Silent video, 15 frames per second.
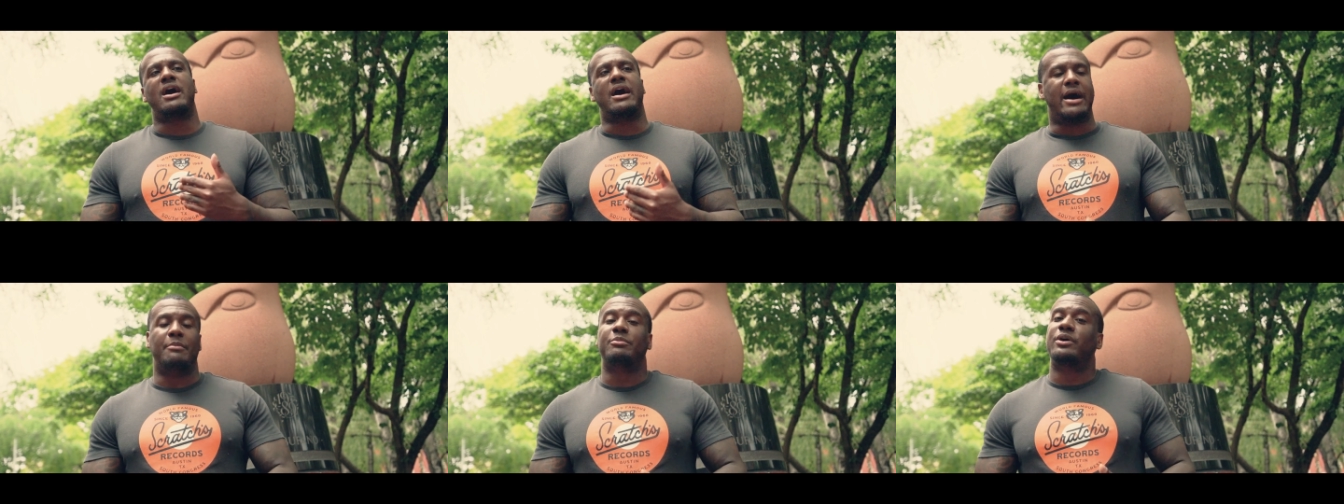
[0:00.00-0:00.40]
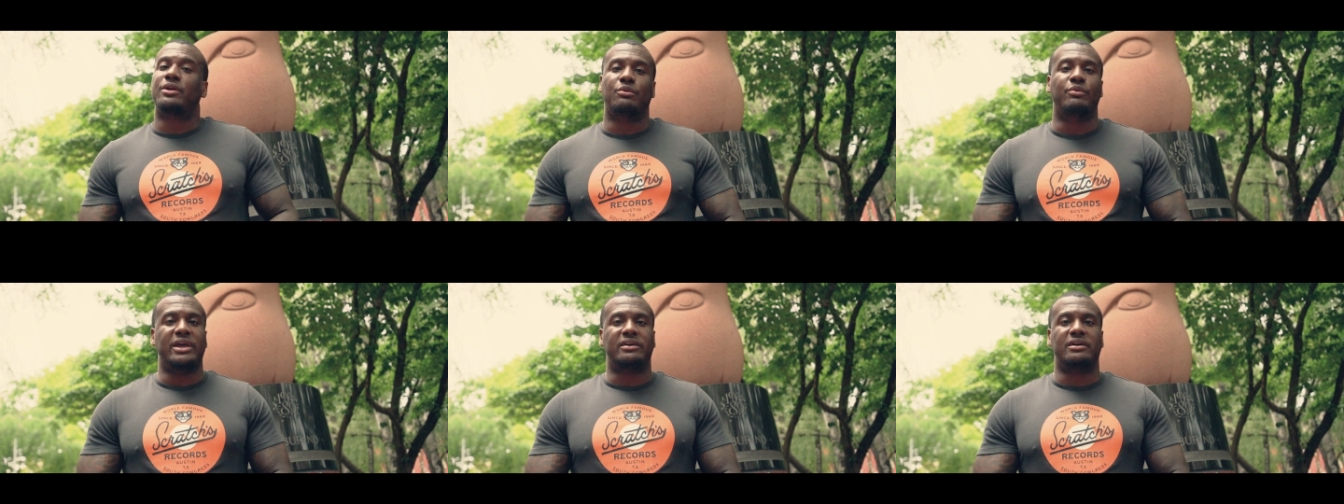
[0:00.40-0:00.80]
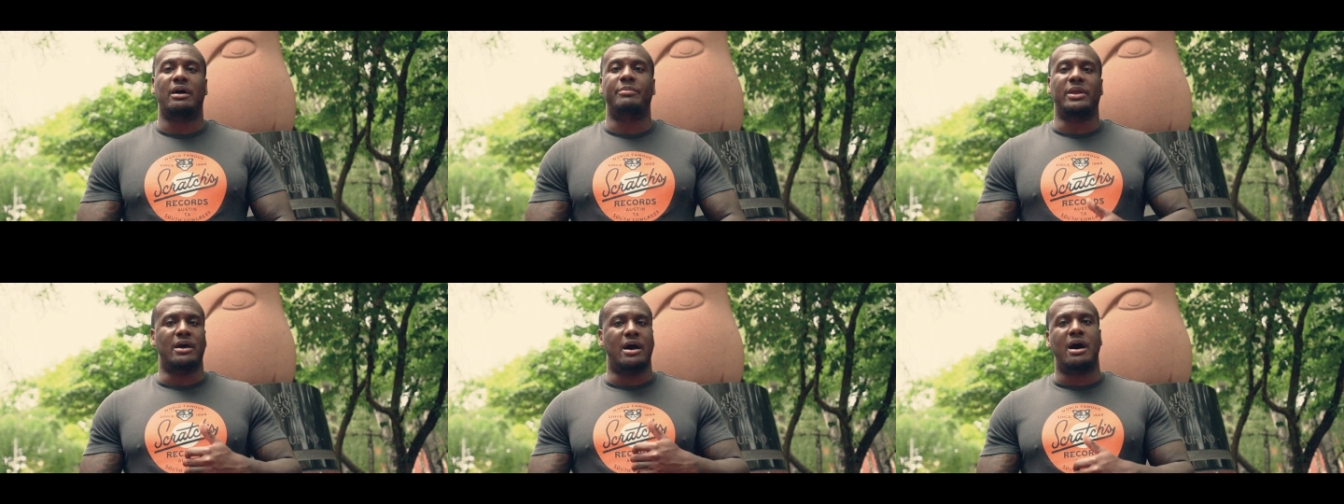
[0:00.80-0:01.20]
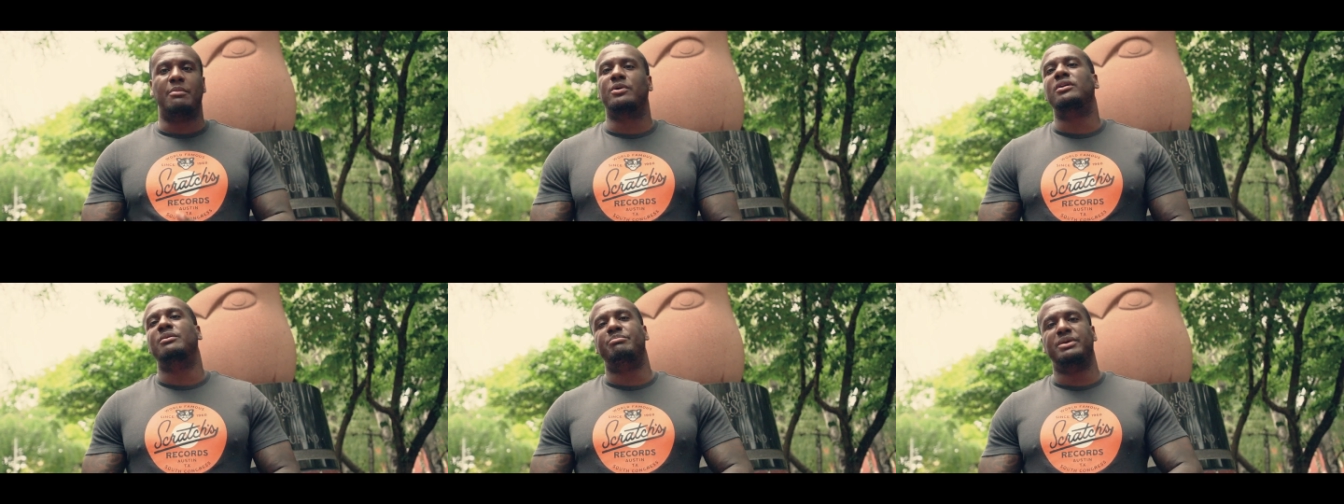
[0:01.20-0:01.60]
I'm gonna wake up and
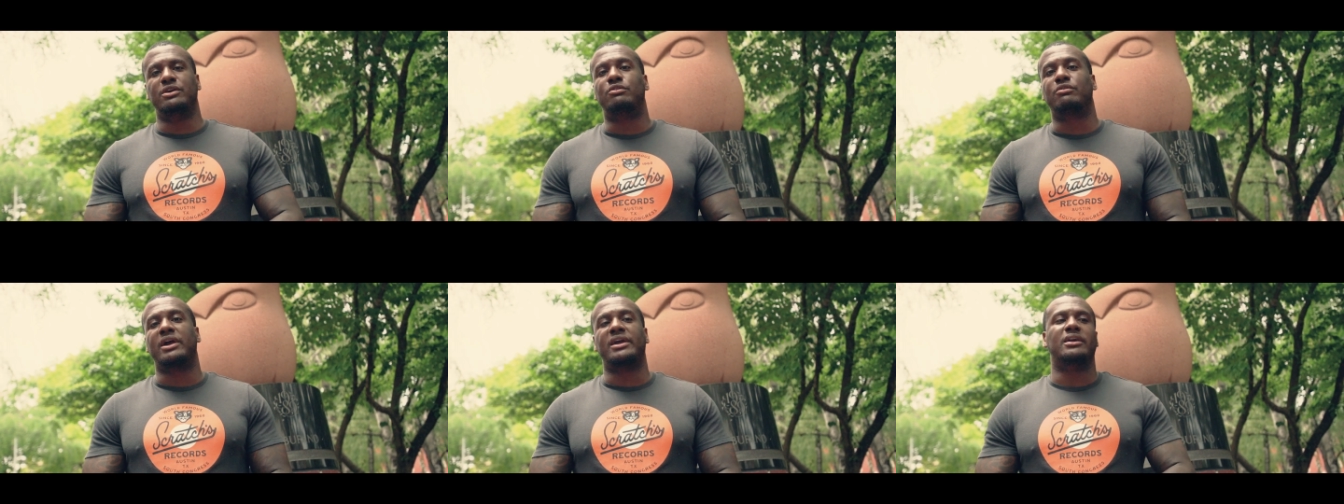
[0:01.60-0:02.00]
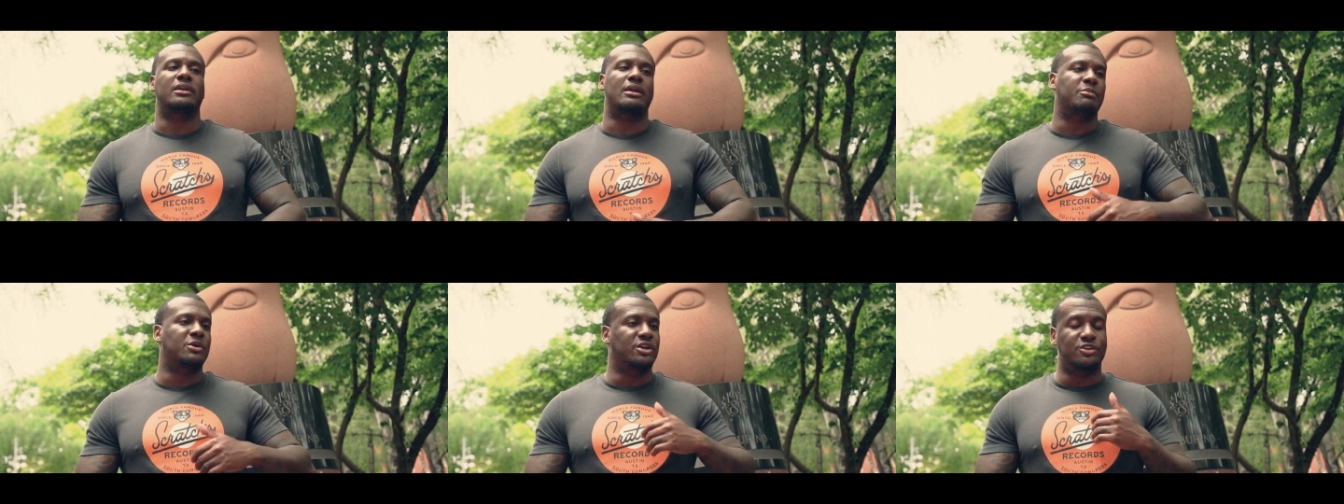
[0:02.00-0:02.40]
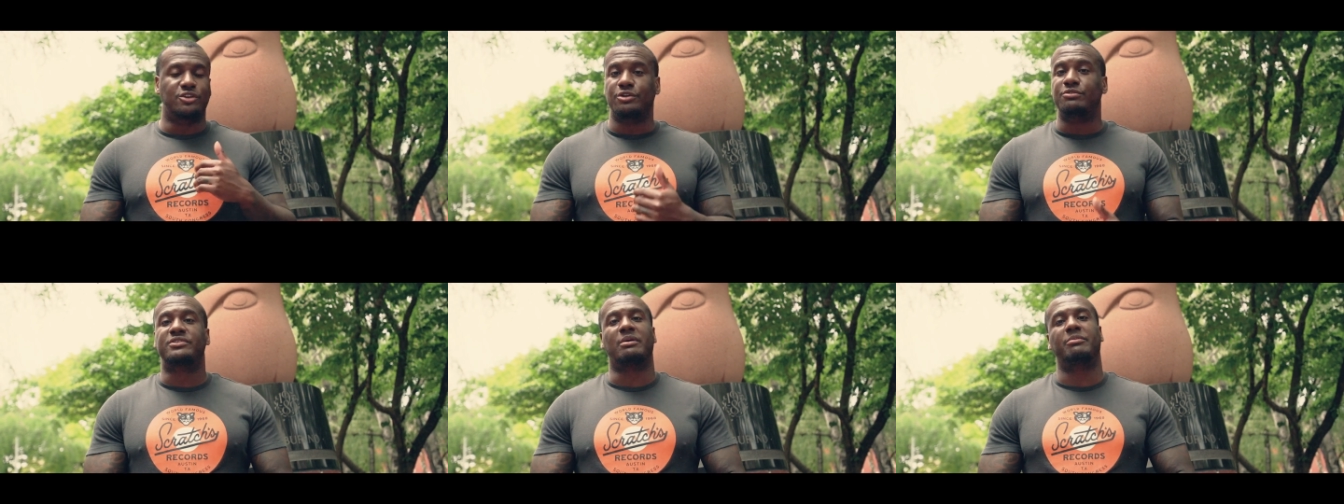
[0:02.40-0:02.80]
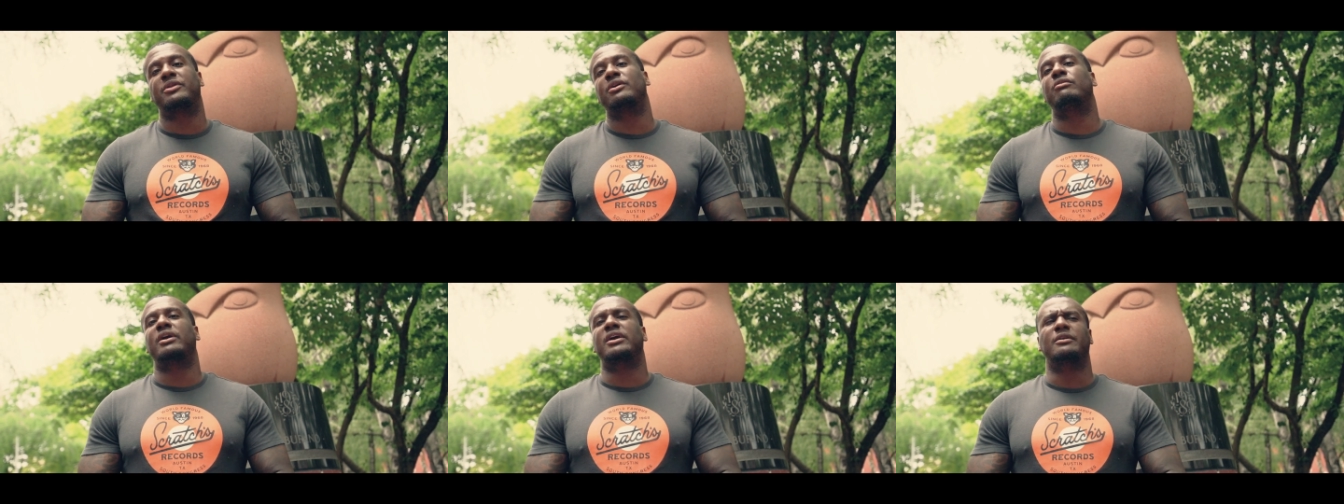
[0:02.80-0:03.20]
I'm gonna be great, and I'm gonna do
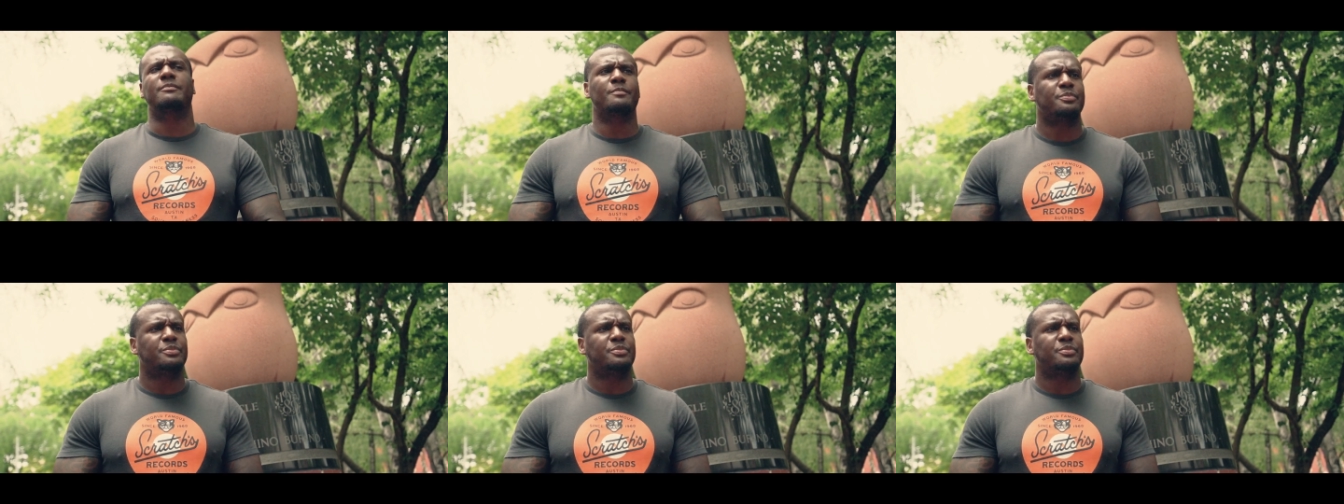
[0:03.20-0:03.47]
something great.